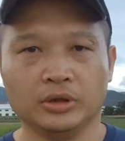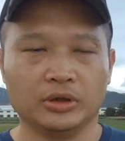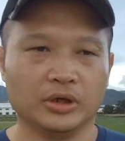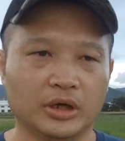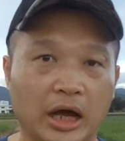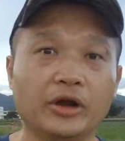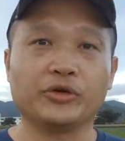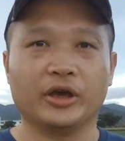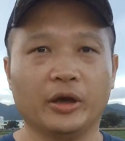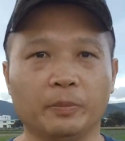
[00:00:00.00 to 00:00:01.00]

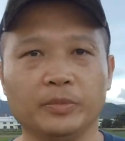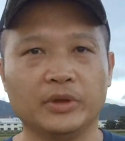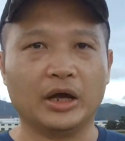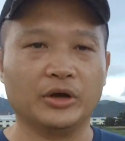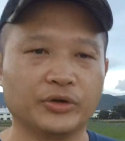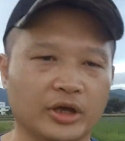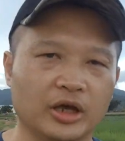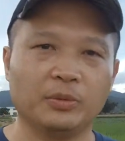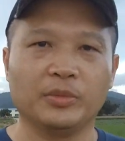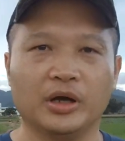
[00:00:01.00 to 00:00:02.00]
IdolCam,
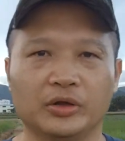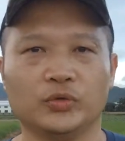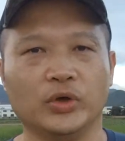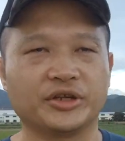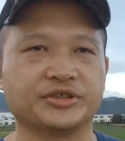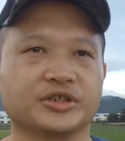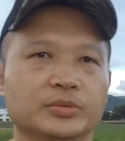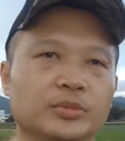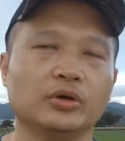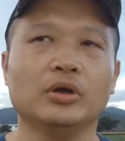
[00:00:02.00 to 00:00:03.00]
3-axis
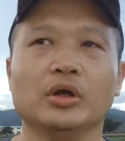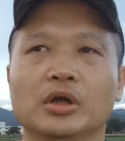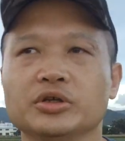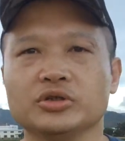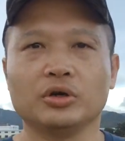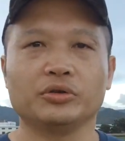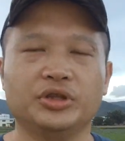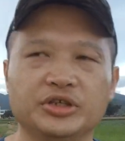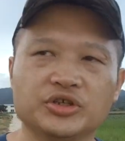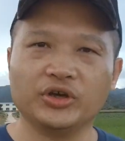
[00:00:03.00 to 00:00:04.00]
gimbal. So these are